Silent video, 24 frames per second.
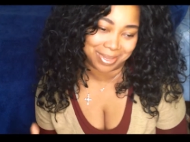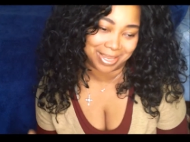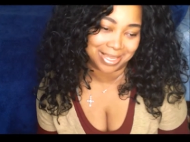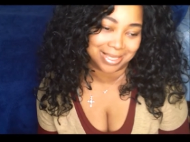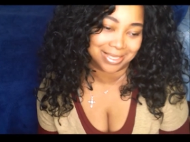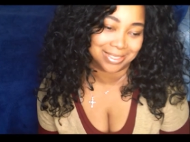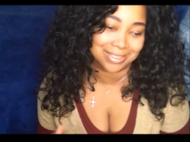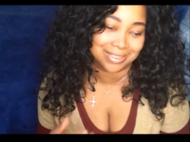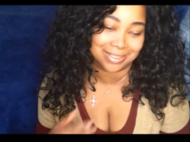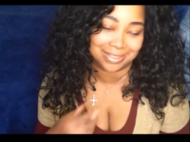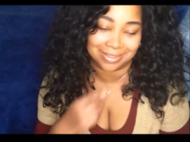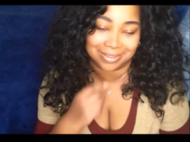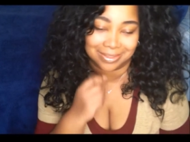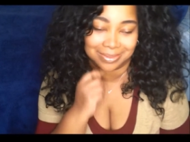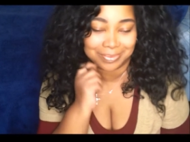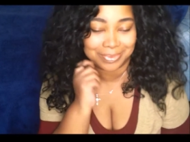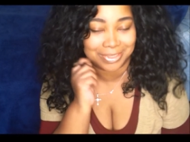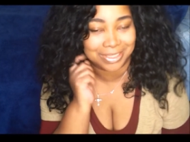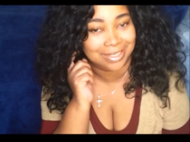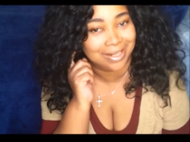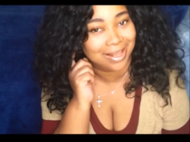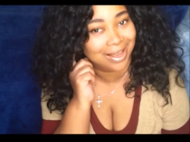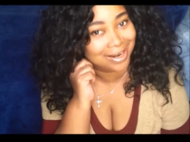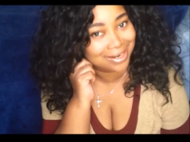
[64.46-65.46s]
pants a little
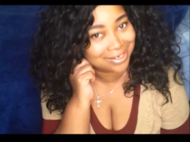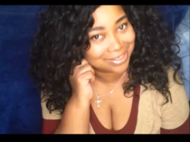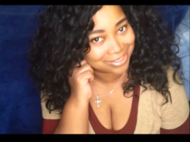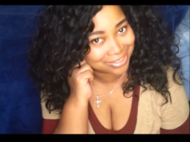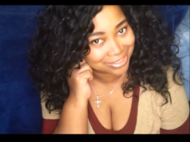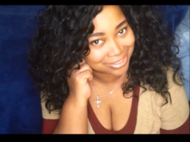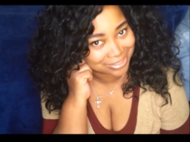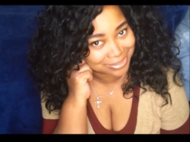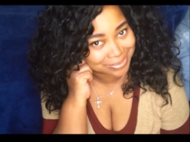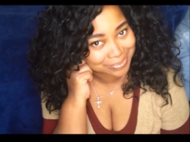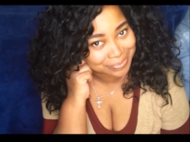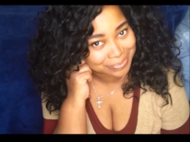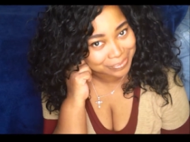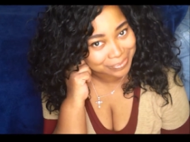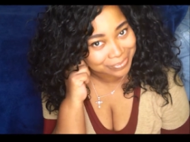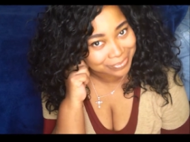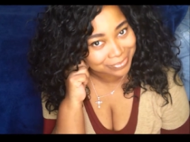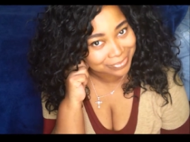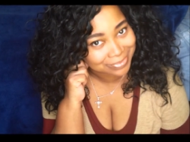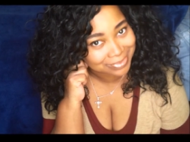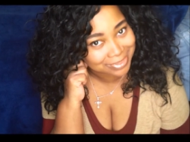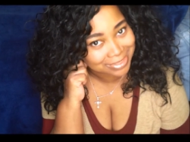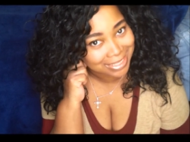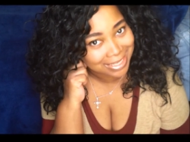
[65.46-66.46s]
bit larger,
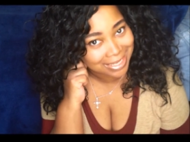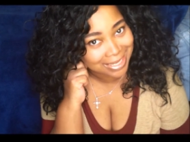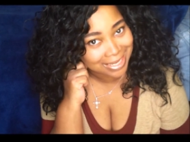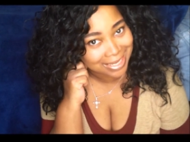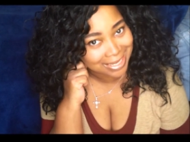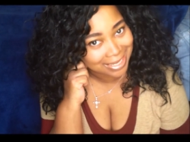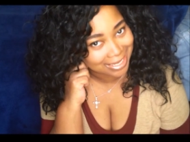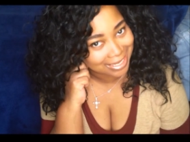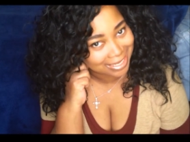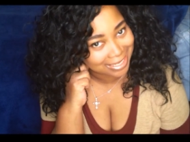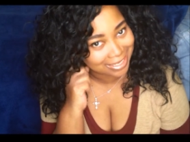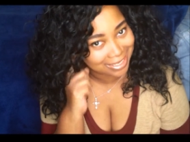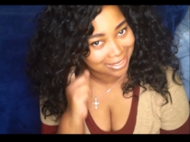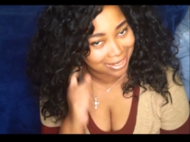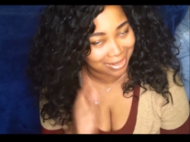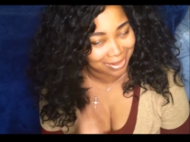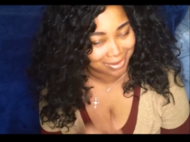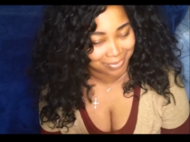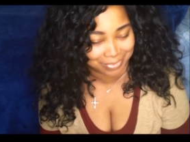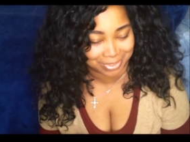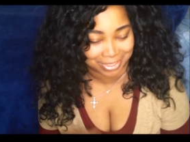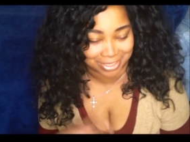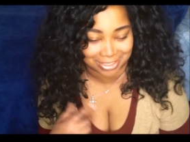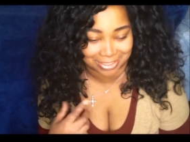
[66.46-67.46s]
and
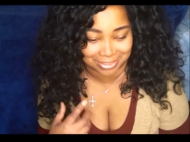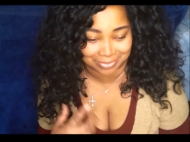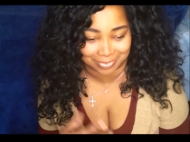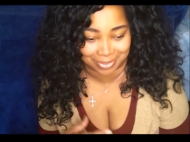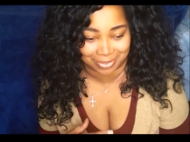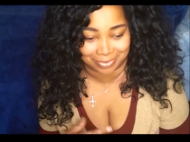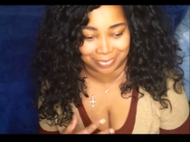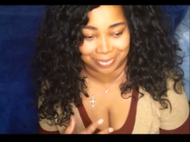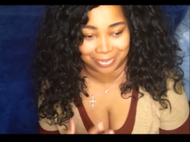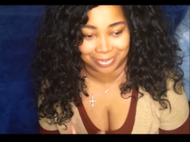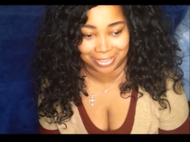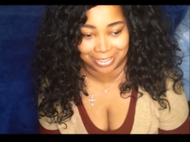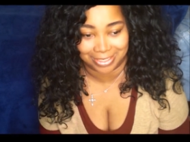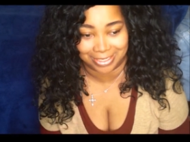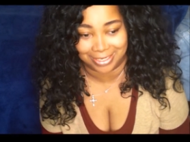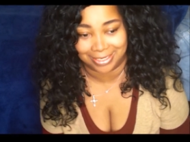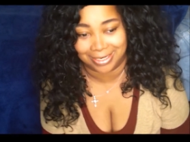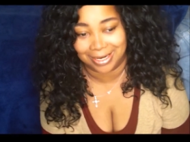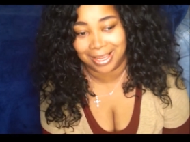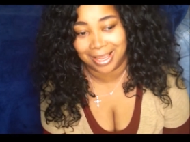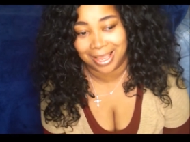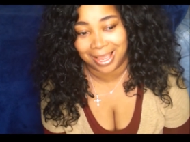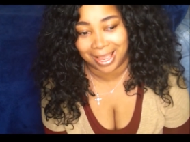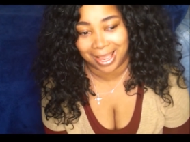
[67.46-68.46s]
because of my rear
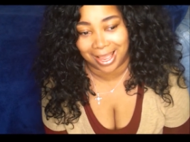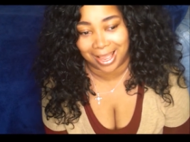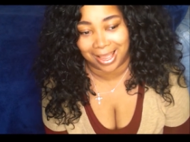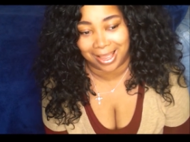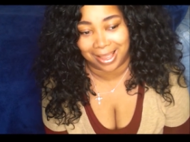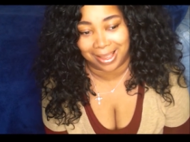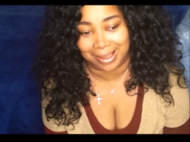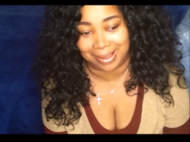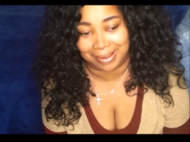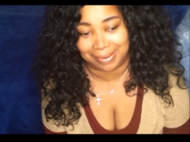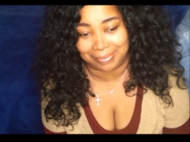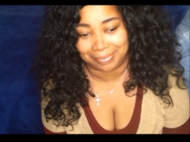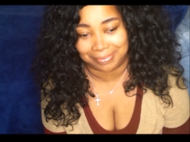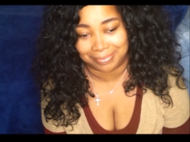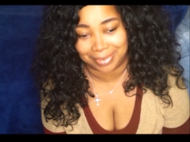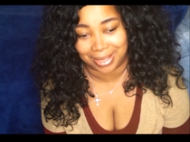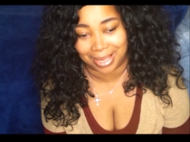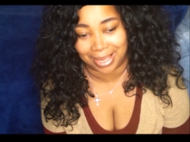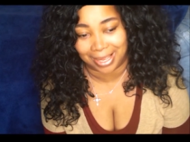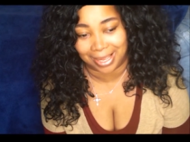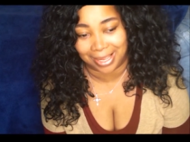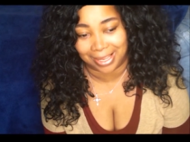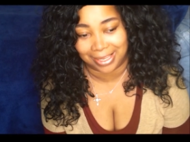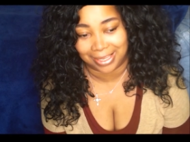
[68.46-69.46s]
end.
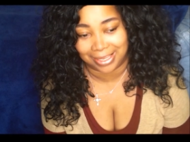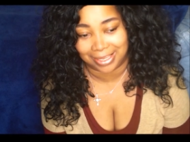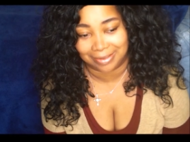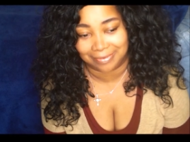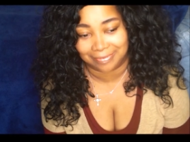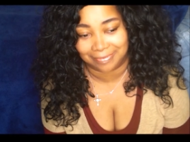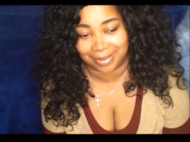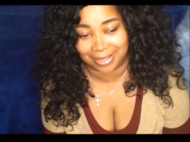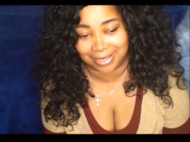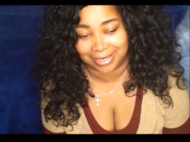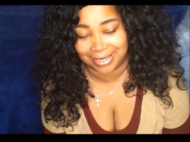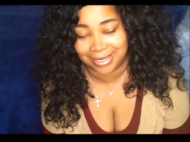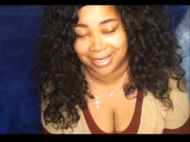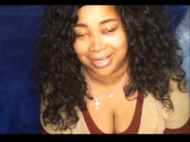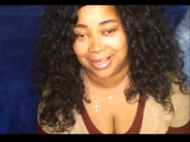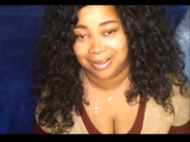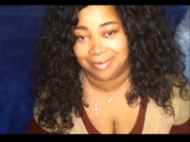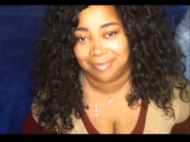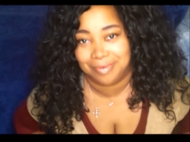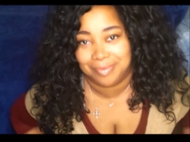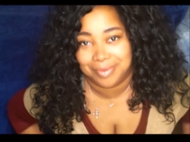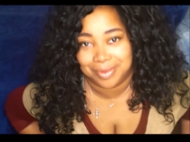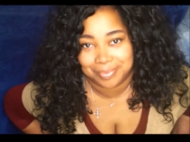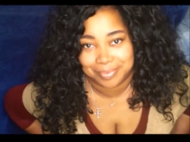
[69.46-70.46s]
But if I didn't
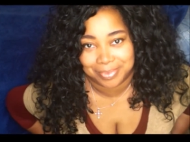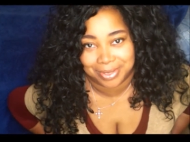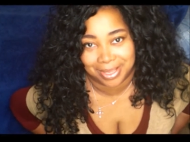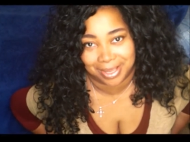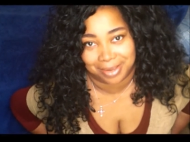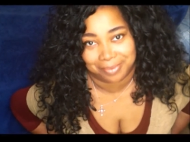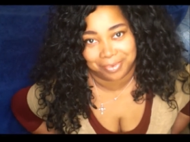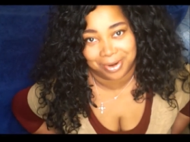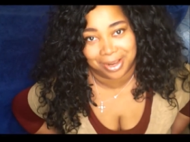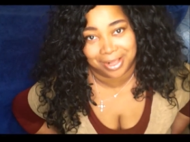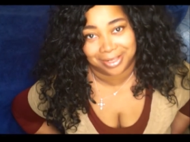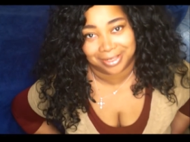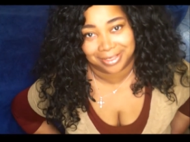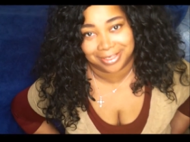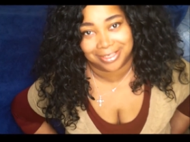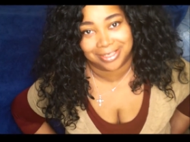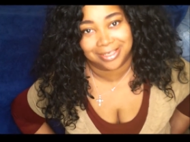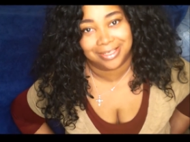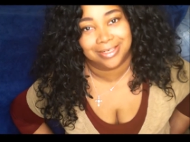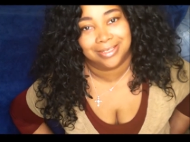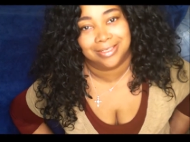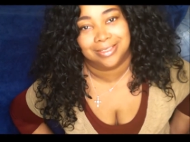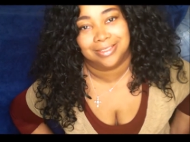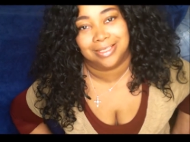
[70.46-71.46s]
have a big butt, I probably
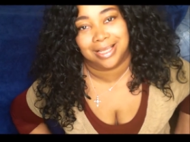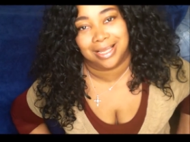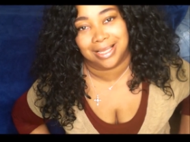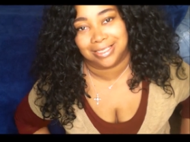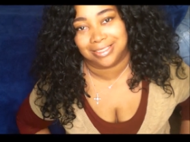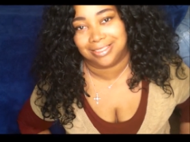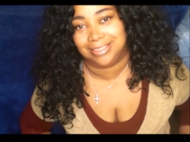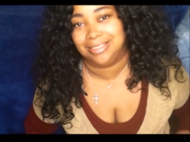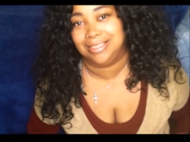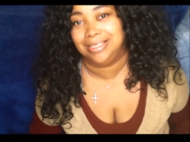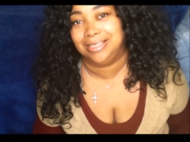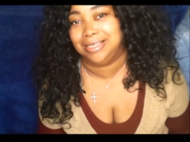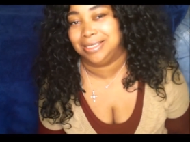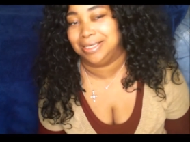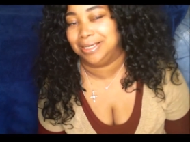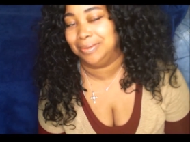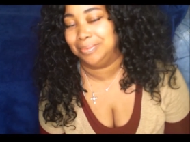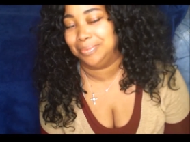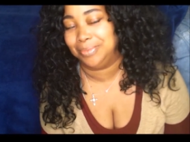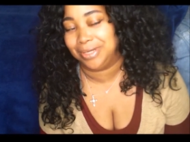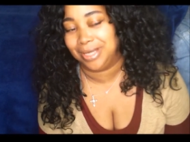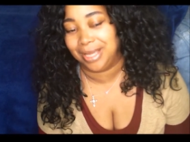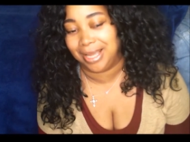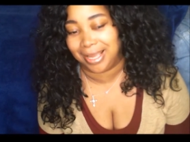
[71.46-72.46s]
could get in size
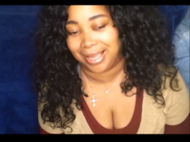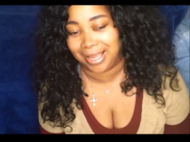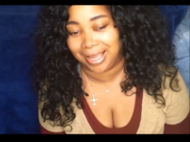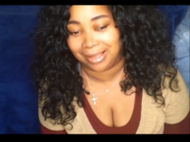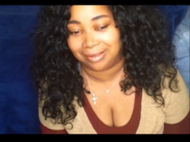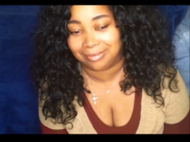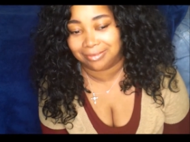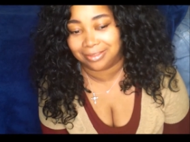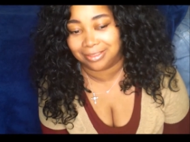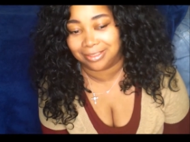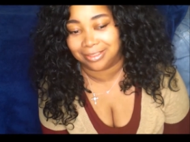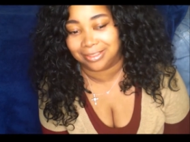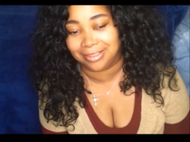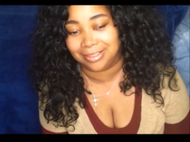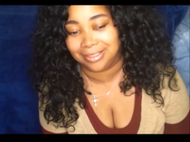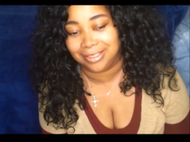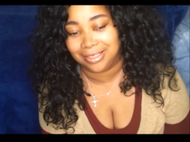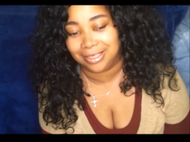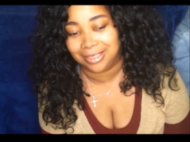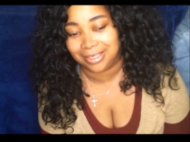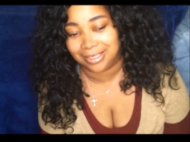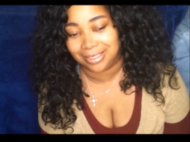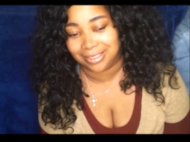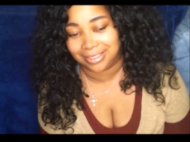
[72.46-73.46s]
10. But I have to
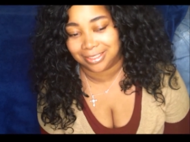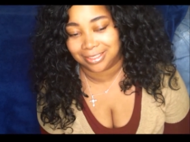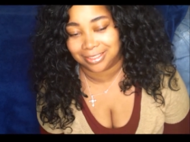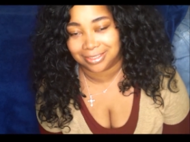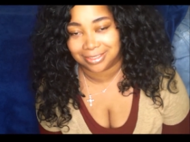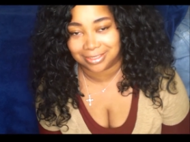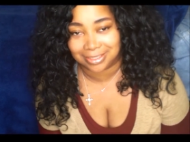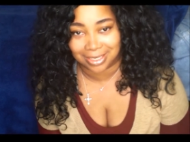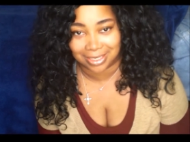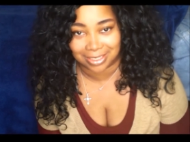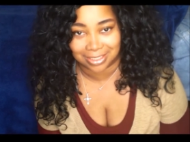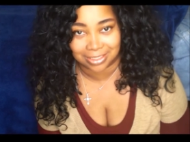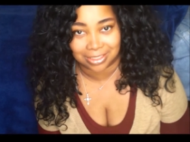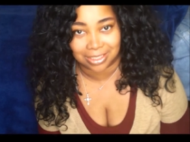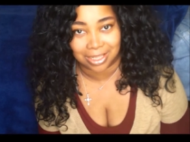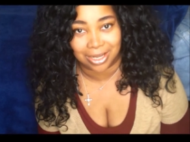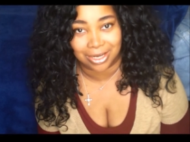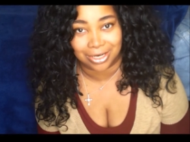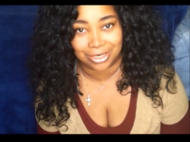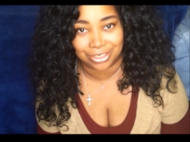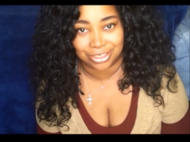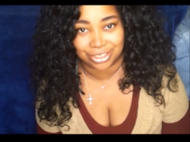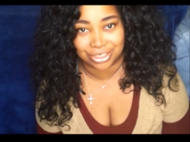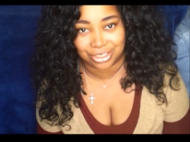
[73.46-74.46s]
get a size
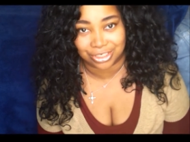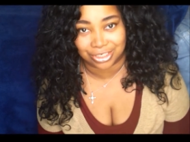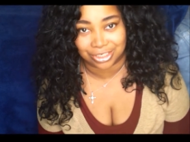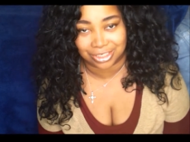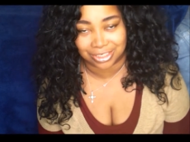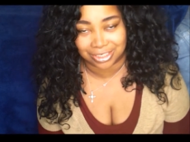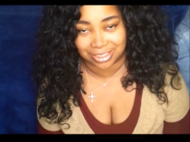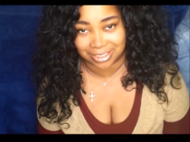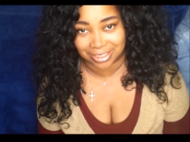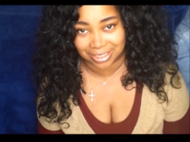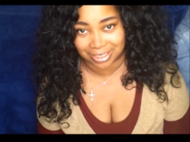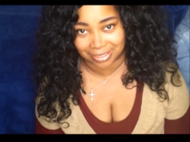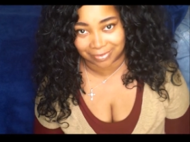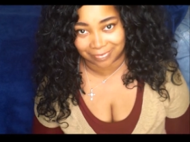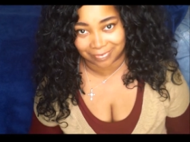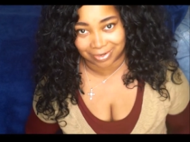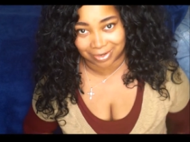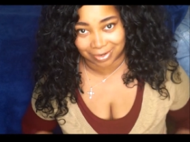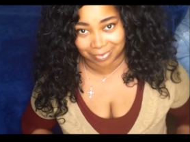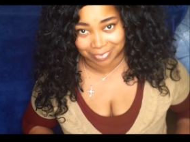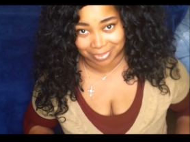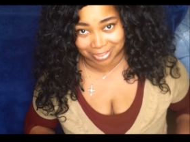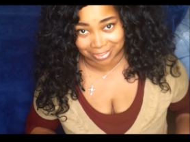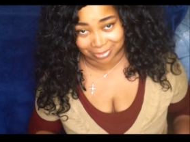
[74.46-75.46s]
larger, even
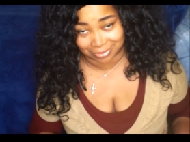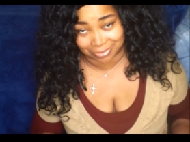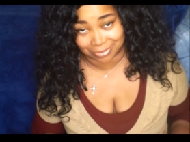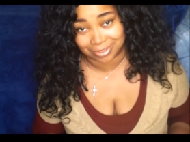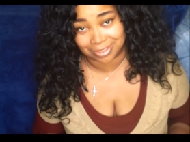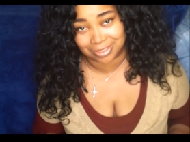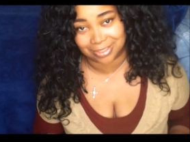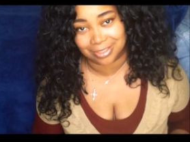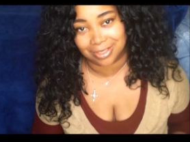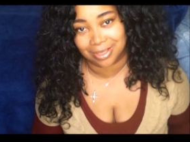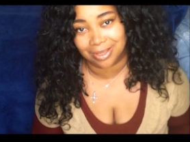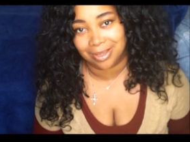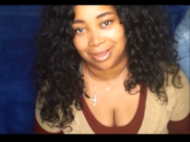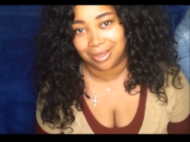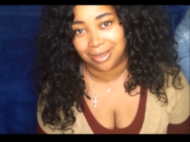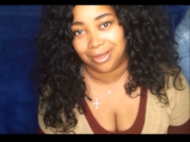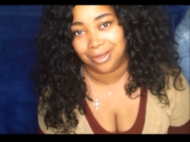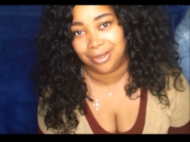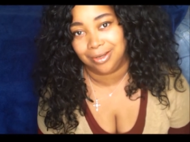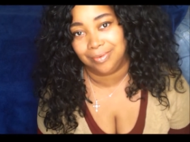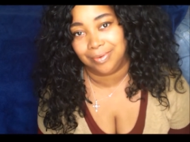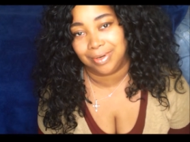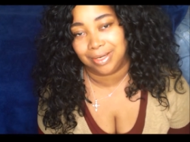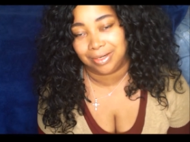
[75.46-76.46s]
though it'd be loose
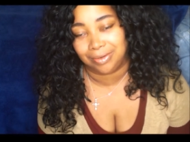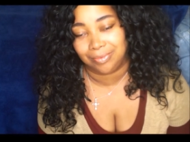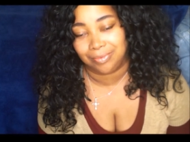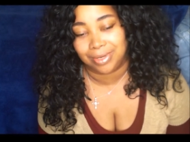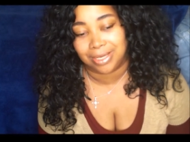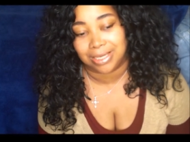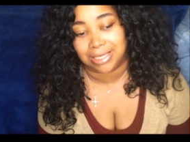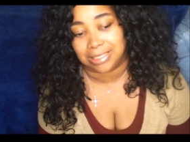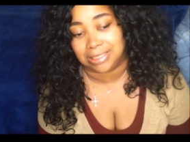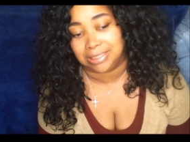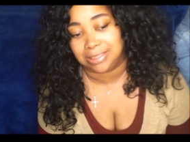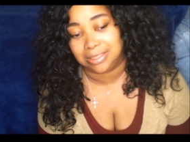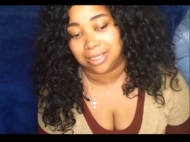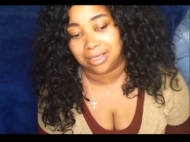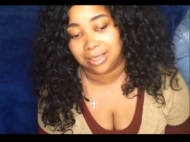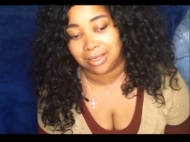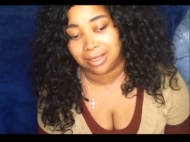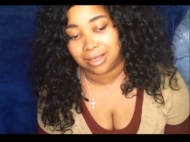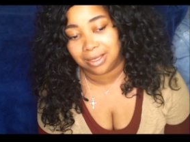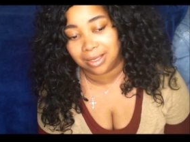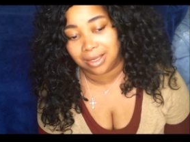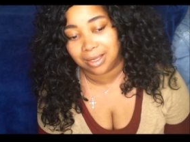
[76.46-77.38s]
around the waist.